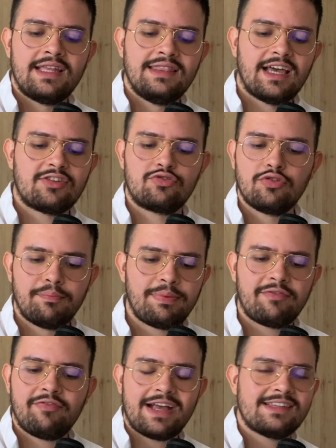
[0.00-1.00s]
the super
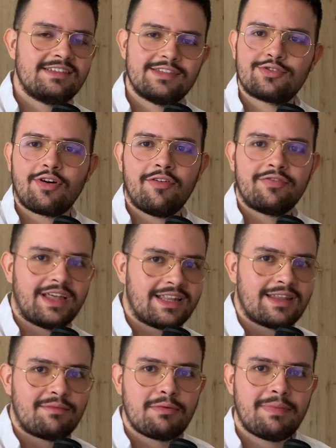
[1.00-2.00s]
fancy stuff
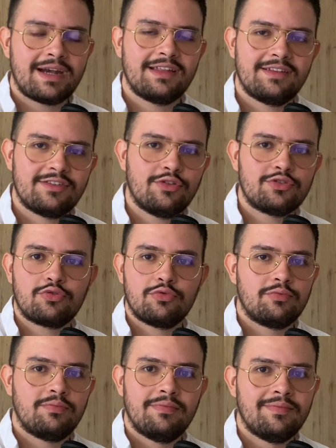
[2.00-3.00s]
that everybody is going
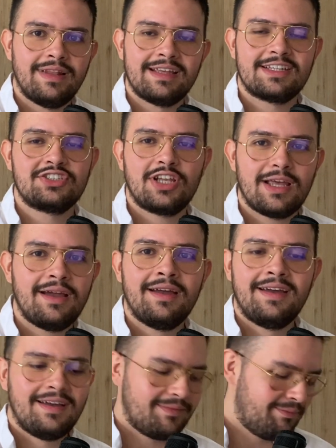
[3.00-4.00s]
to essentially
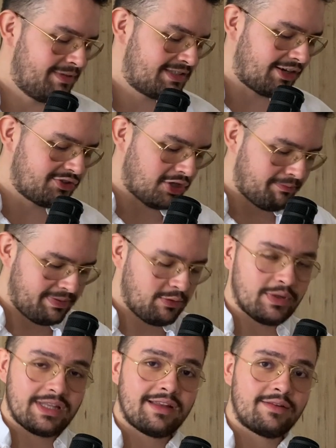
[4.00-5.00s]
start jumping
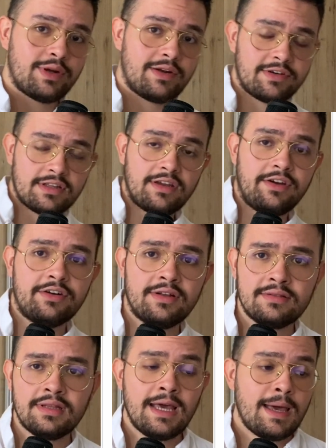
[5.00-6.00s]
whenever they hear
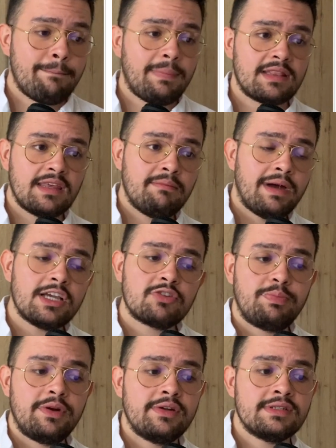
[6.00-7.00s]
it. But in my
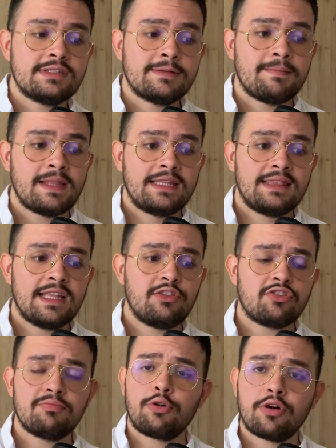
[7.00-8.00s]
experience, that
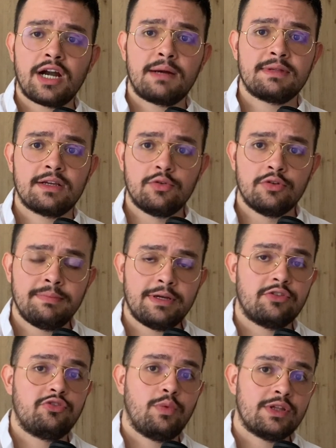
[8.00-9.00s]
does more harm than good,
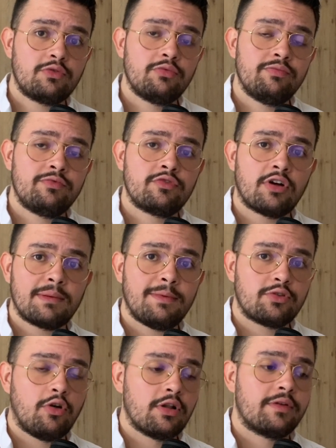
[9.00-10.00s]
because you want to talk
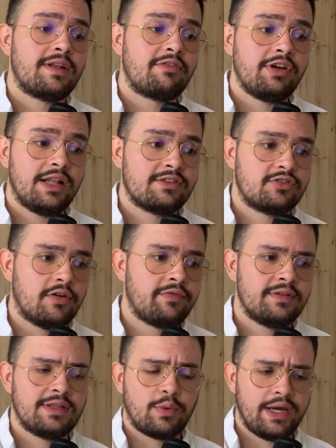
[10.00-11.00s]
about all of the real stuff
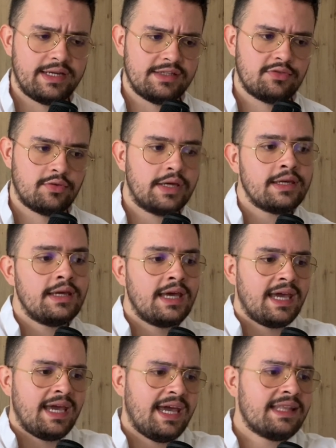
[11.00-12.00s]
the way it is, okay?
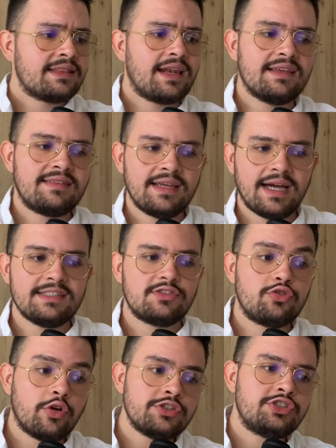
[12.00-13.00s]
And the last thing, guys,
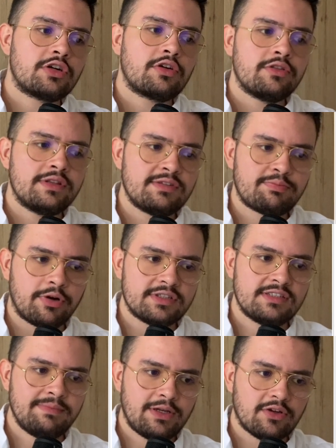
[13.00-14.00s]
don't shortcut this
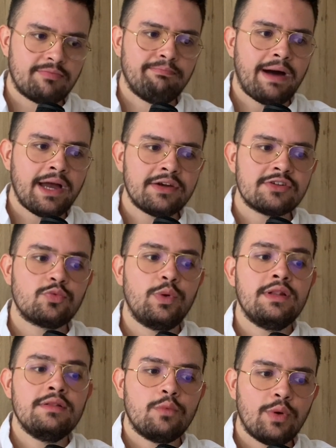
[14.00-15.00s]
process, because buyers
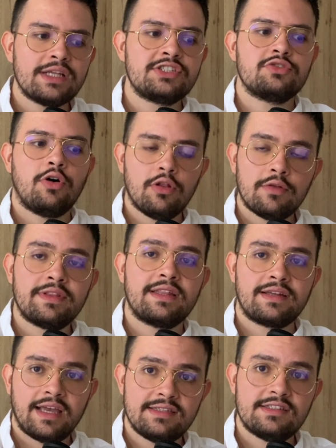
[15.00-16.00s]
will watch all of the
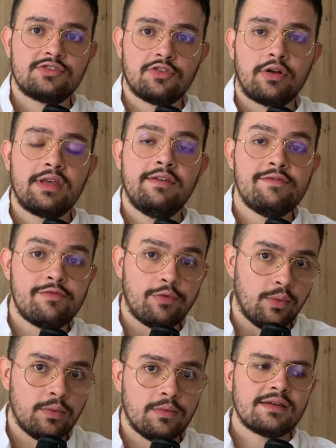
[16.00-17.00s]
case study in
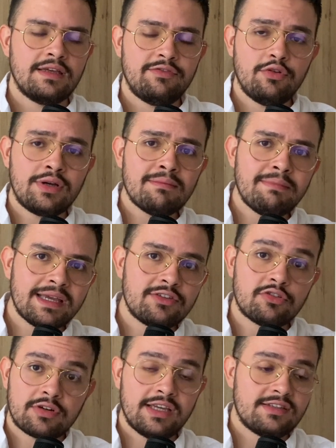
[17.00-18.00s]
full. If you can make
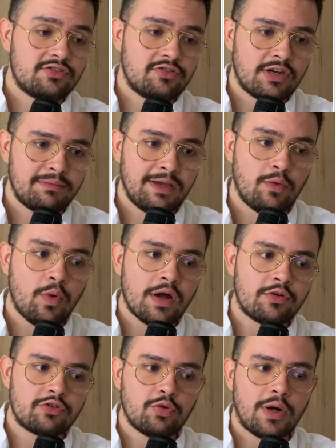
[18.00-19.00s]
your case study be 1
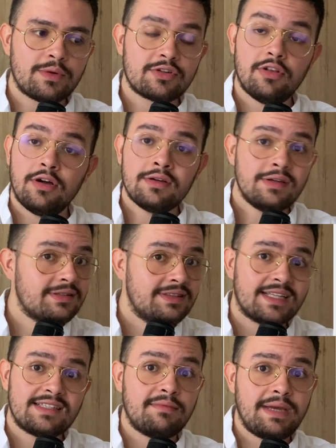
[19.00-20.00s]
or 2 hours long,
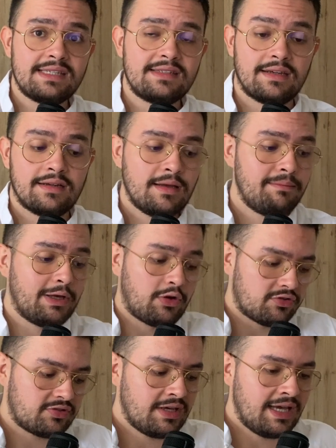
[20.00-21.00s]
that's amazing,
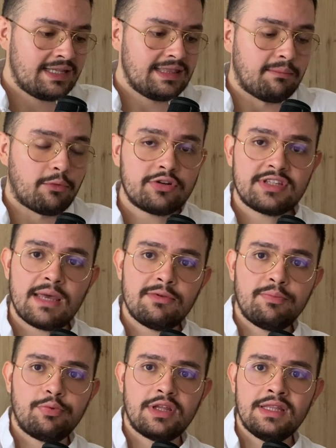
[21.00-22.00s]
because the more time you
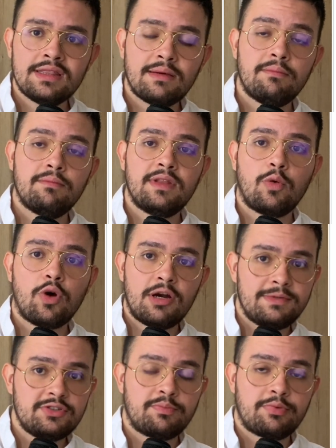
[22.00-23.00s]
put in, the
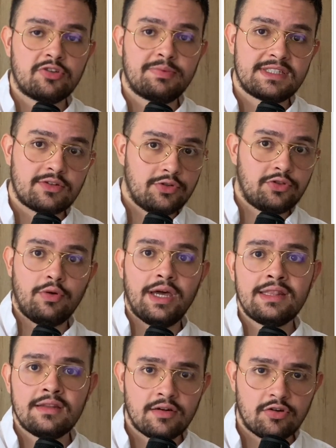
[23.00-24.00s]
warmer your prospects are going to
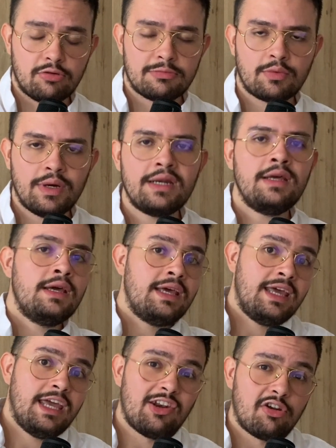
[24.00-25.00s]
get, number one.
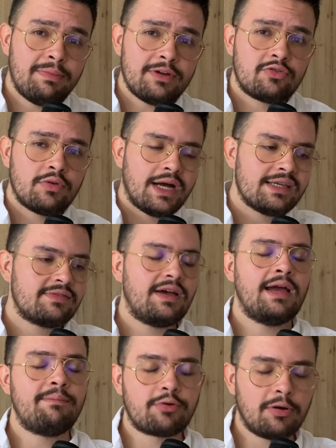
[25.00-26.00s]
And number two, guys,
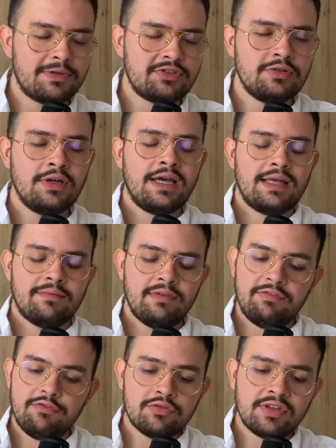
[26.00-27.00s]
I promise you,
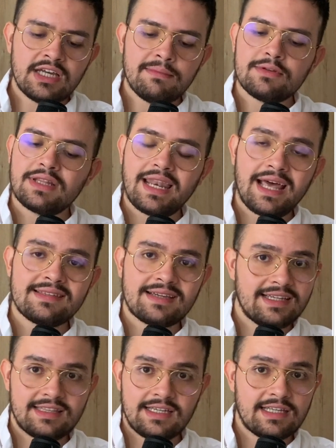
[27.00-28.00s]
if you think about the last
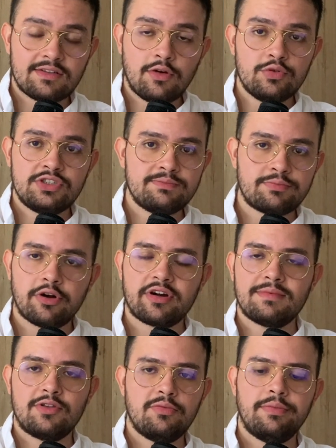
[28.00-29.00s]
high ticket coaching
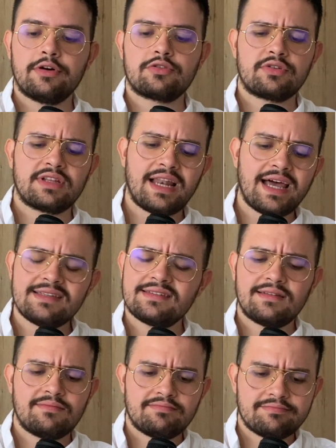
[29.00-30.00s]
program that you booked, or the
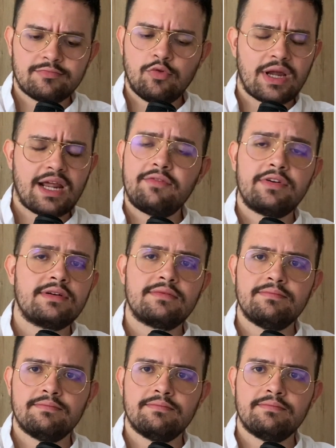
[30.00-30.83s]
last whatever